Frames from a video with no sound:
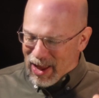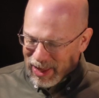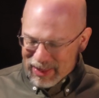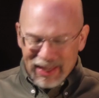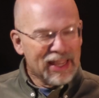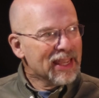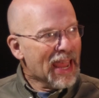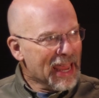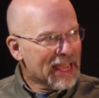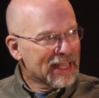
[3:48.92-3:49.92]
In the
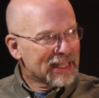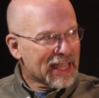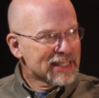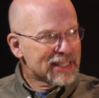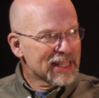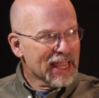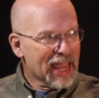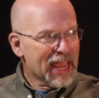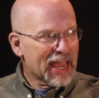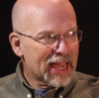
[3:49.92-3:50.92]
case of
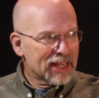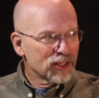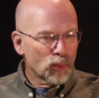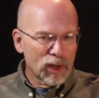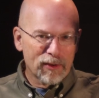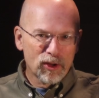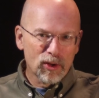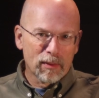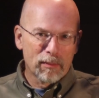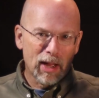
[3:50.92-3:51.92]
the AND, whenever
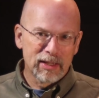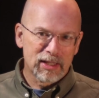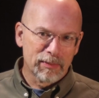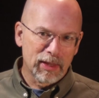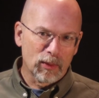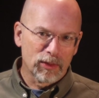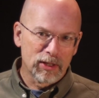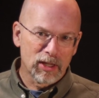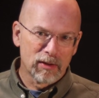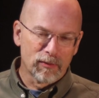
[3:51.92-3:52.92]
you combine something with
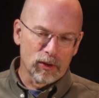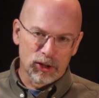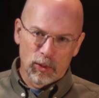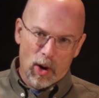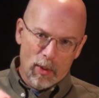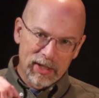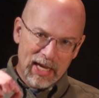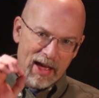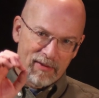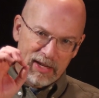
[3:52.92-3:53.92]
its inverse, you always
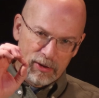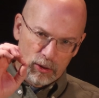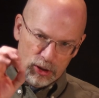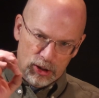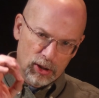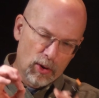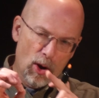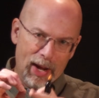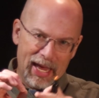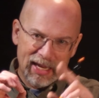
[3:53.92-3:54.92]
have either
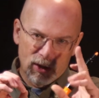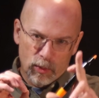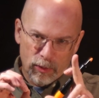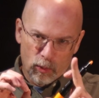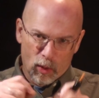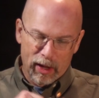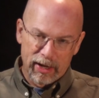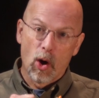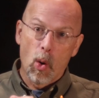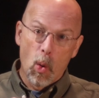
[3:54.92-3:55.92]
0 ANDed with
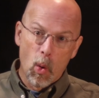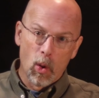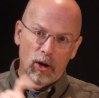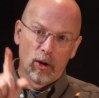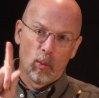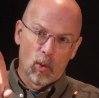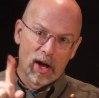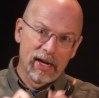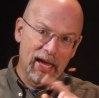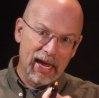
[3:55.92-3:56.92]
1 or
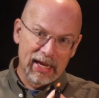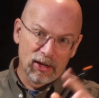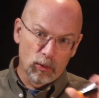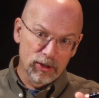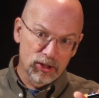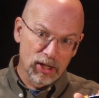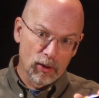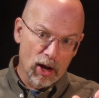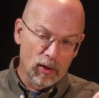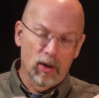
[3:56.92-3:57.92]
1 ANDed with
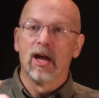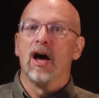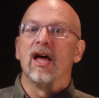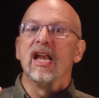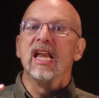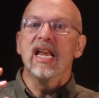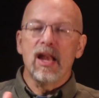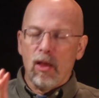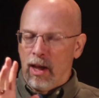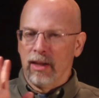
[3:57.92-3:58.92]
0.
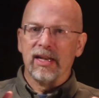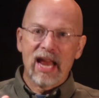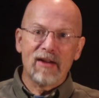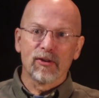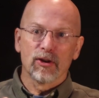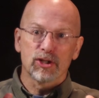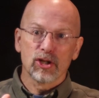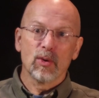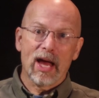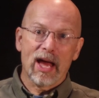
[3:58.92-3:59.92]
Never do you